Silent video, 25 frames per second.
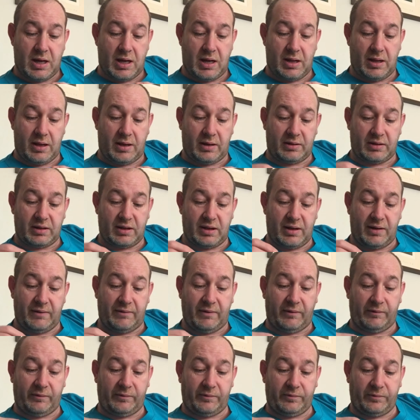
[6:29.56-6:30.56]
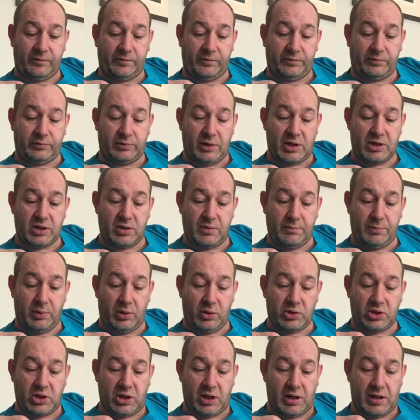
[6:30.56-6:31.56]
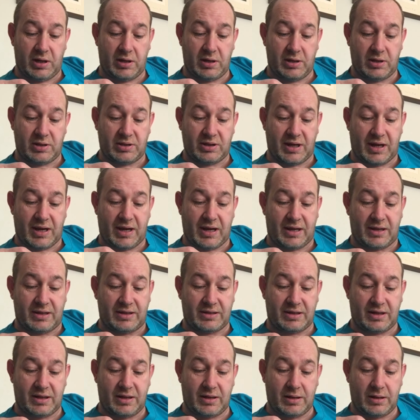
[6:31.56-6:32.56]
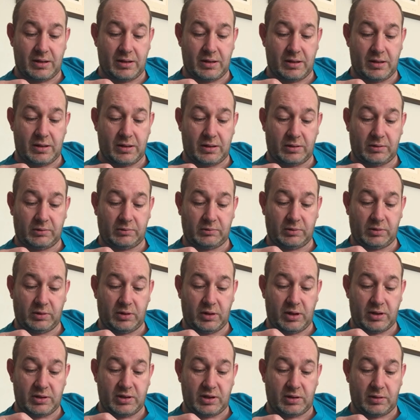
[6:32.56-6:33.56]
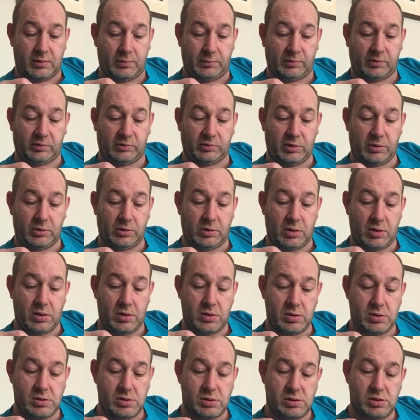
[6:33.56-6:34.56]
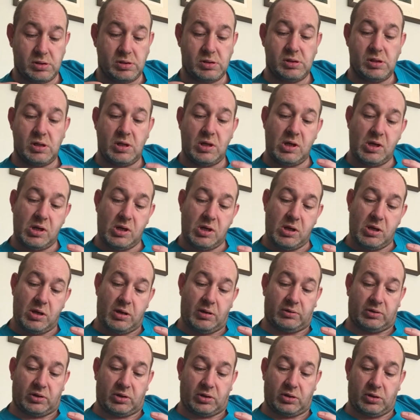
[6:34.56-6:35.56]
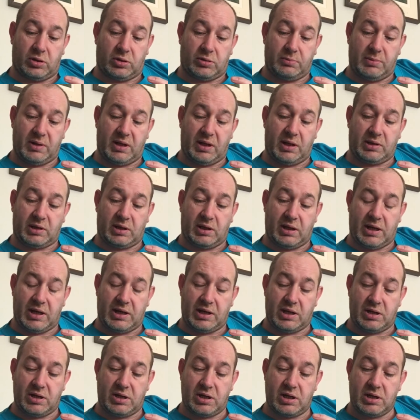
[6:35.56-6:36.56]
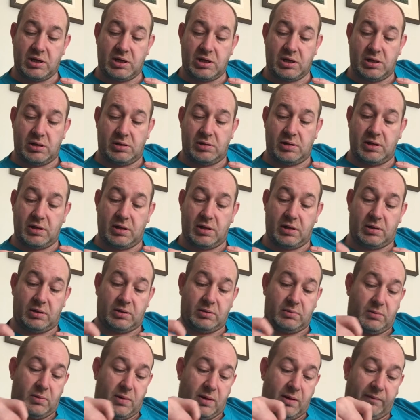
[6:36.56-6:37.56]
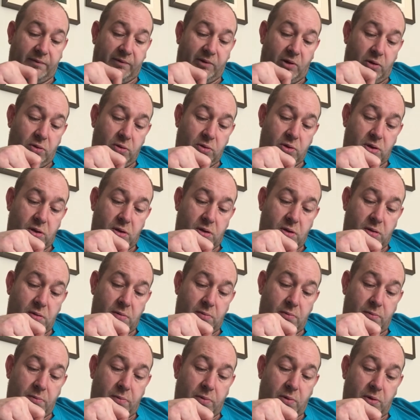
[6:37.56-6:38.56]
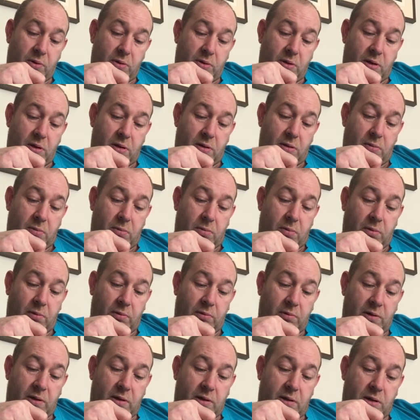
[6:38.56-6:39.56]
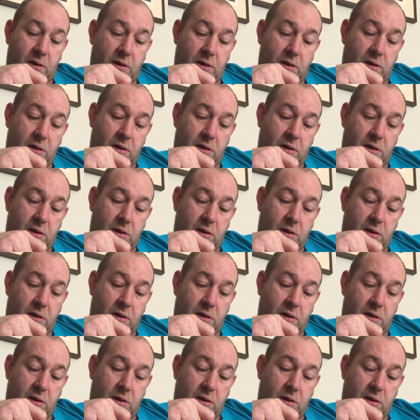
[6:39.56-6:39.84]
I like to leave it fresh and bushy as it is, as it comes through. I just lost my little end, sorry, that's my fault, but now we're in.